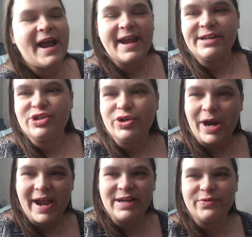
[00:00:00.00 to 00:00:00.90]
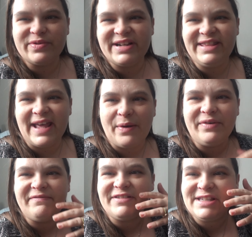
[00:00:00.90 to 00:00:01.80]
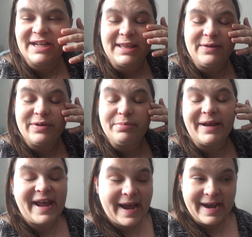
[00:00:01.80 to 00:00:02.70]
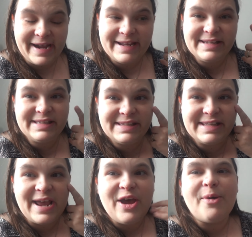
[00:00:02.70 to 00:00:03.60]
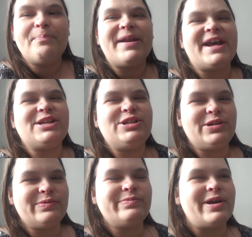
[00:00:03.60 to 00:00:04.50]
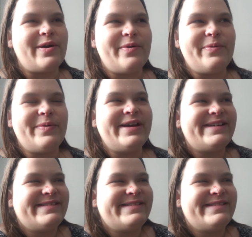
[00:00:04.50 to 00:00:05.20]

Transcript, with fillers: and try to read that one physically with my eyes. But I do know